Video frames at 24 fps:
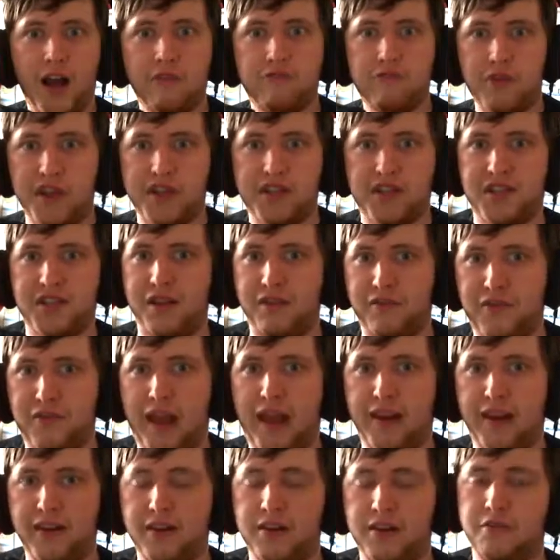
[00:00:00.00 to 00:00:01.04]
wrestling
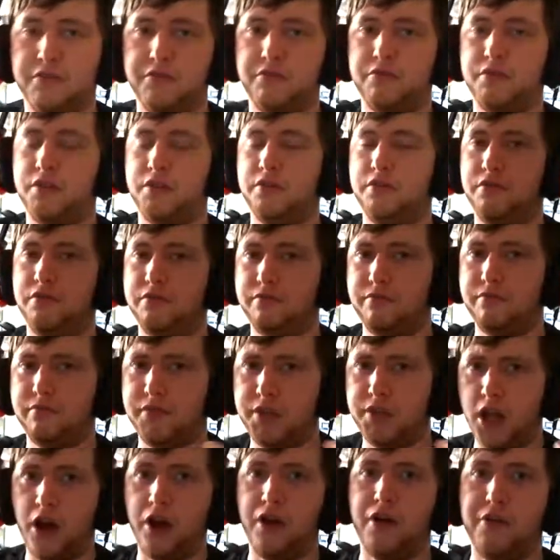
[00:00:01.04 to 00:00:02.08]
fan, you will
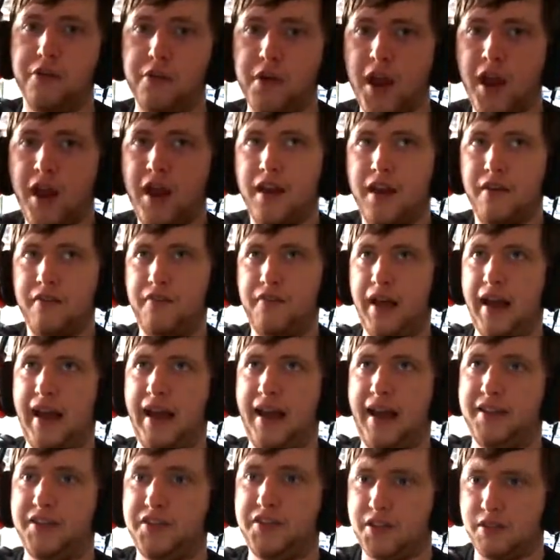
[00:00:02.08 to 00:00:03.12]
know
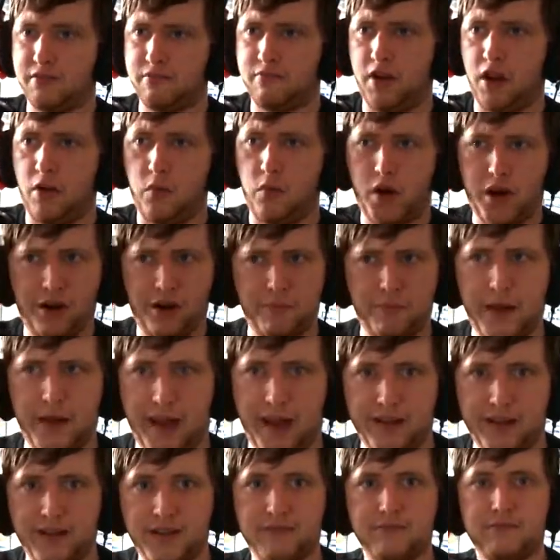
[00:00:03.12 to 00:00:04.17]
that a while
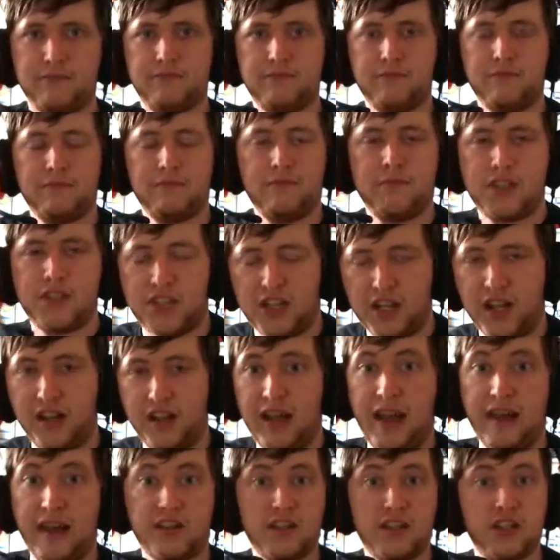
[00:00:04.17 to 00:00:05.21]
back, Sting actually